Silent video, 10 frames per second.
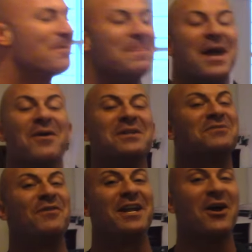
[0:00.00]
There is
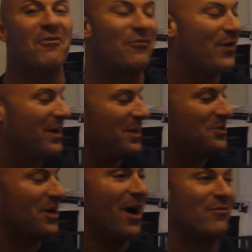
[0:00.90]
video
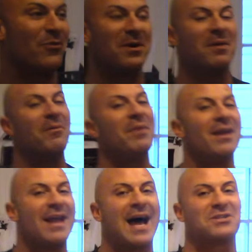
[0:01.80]
footage of when me
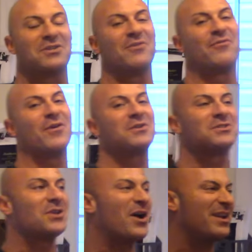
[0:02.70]
and Ashley first
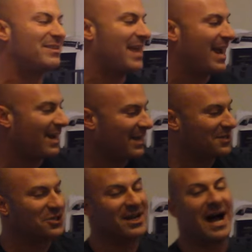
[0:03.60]
started dating.
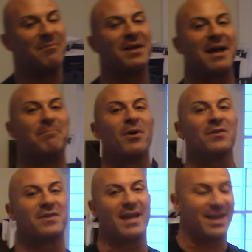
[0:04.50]
She got me a
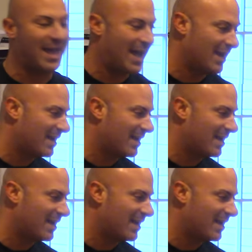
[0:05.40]
birthday cake.